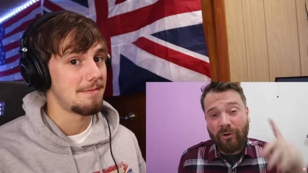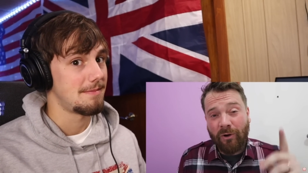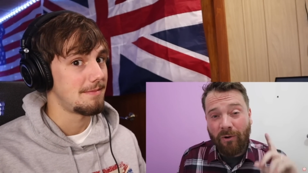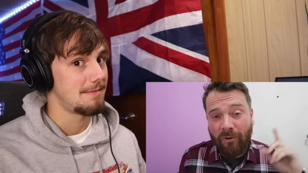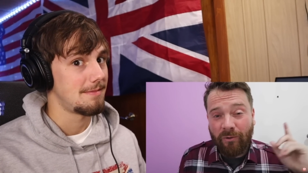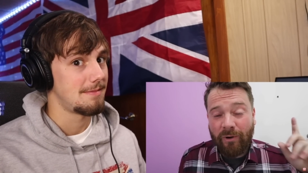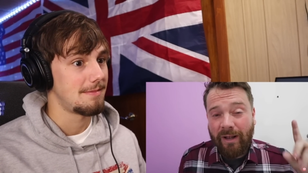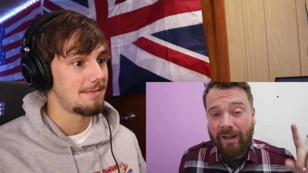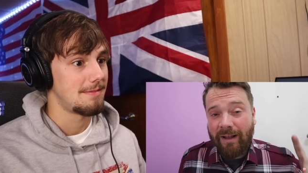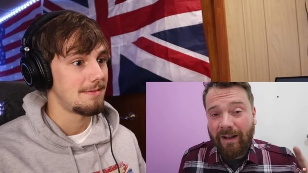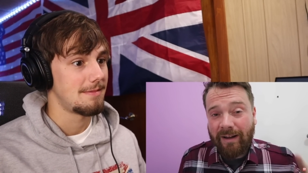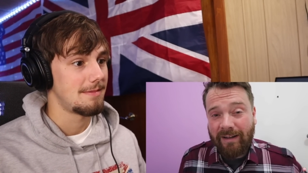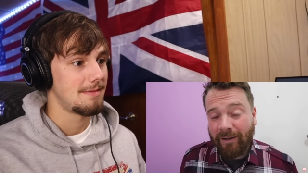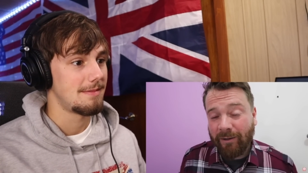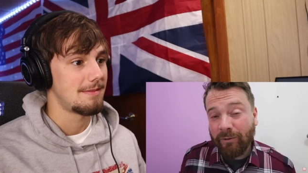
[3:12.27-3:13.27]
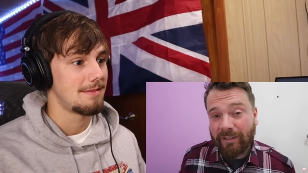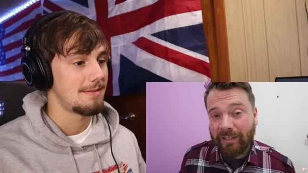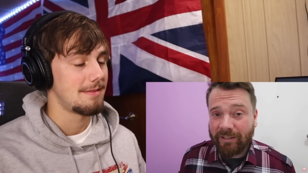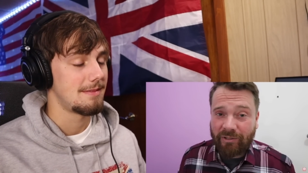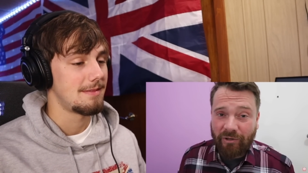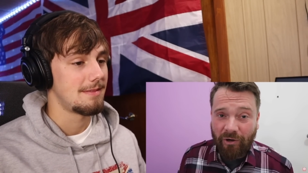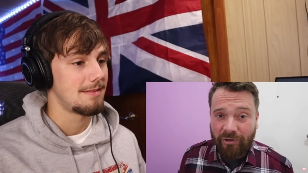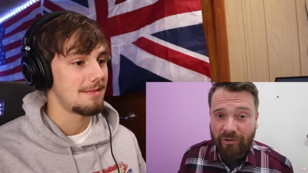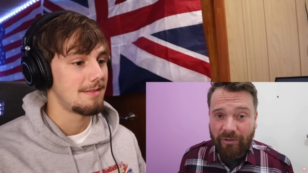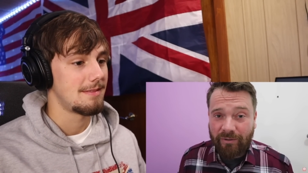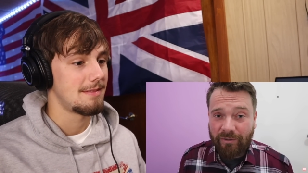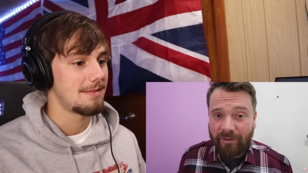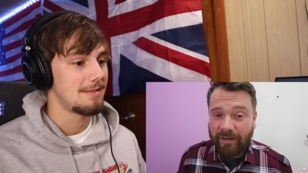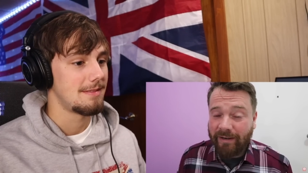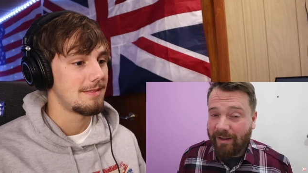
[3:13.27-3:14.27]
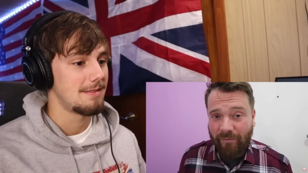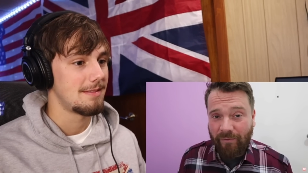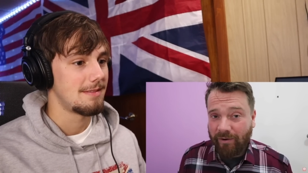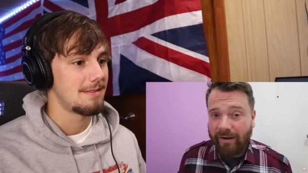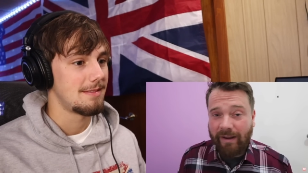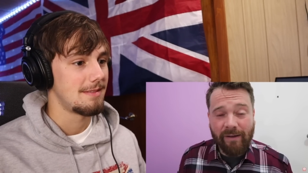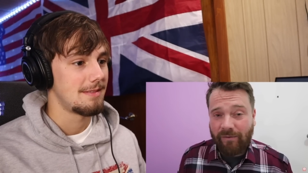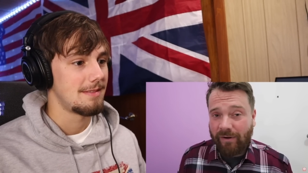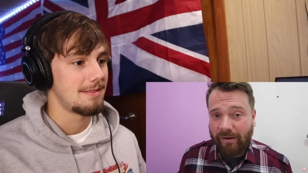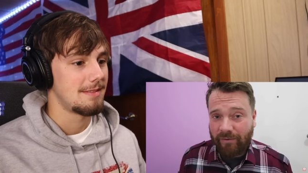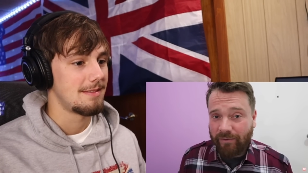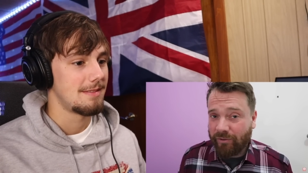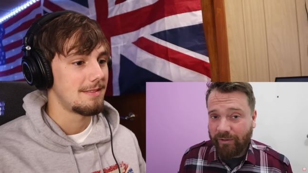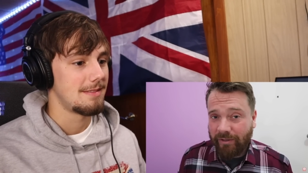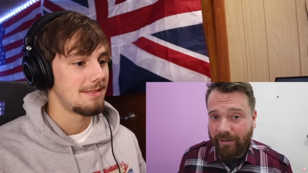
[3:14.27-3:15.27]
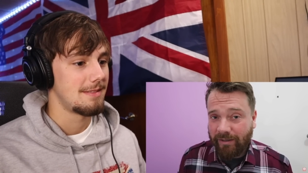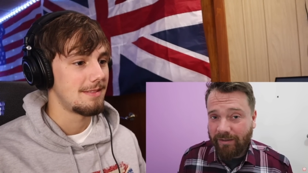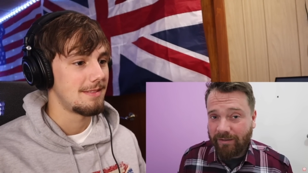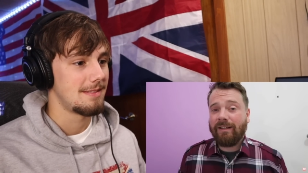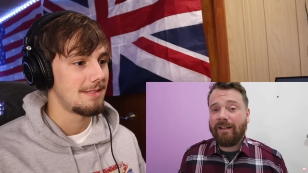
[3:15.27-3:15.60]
Speaker 1: call a kilt a skirt. Never, ever, ever do that.